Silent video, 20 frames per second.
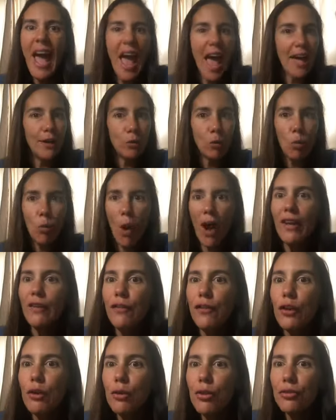and
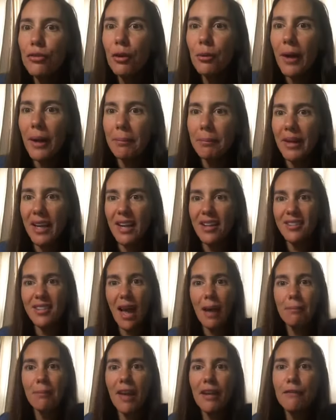wife you through it because
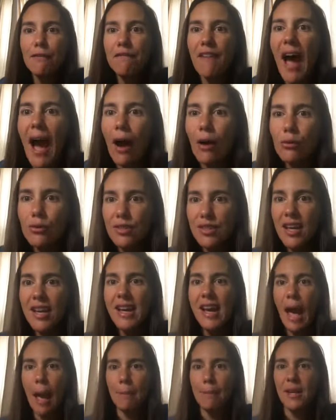I made vows
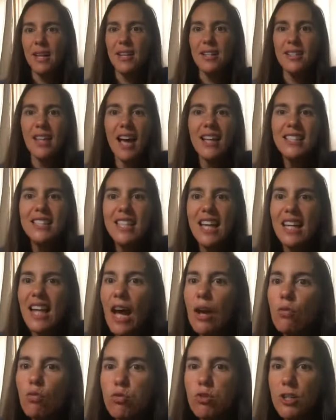and because I said
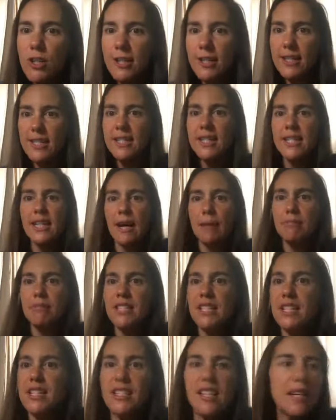I would and
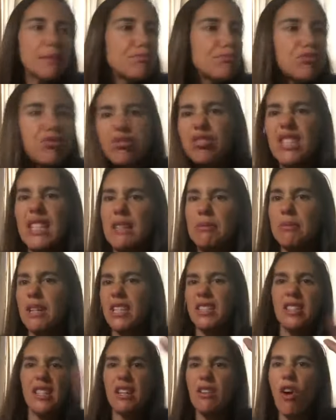because I
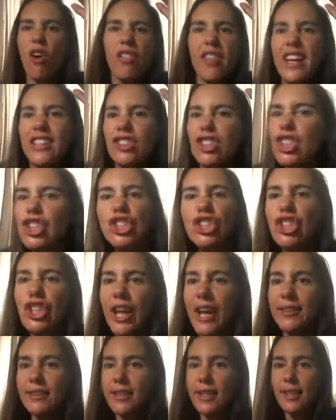promised and all that
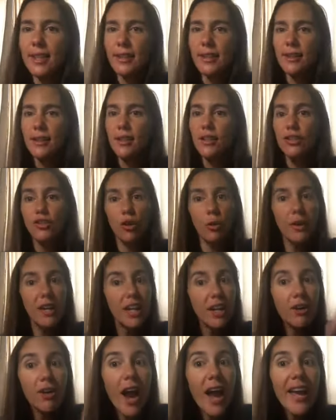shit. So
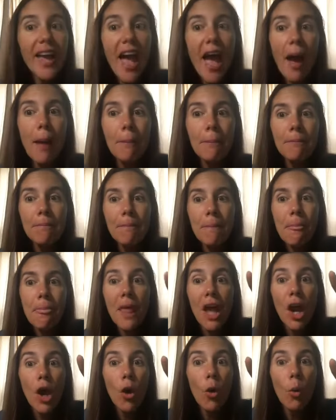here I am,
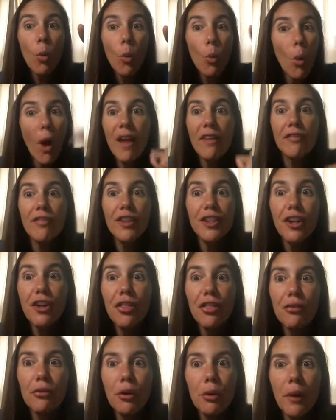wifing you
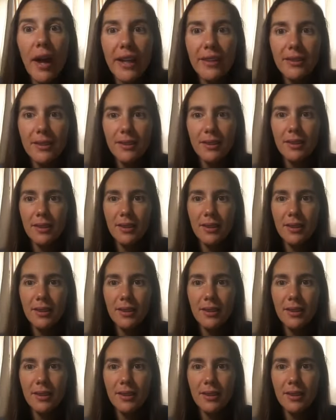through it.